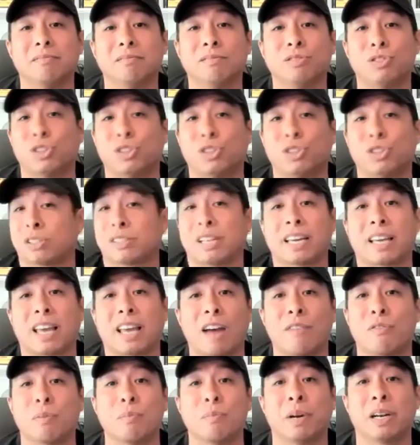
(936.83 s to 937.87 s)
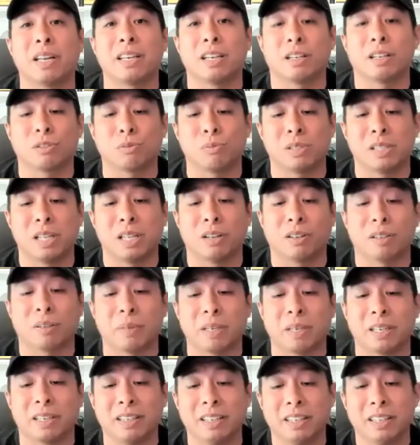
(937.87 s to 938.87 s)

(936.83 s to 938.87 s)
just like everybody else was telling me.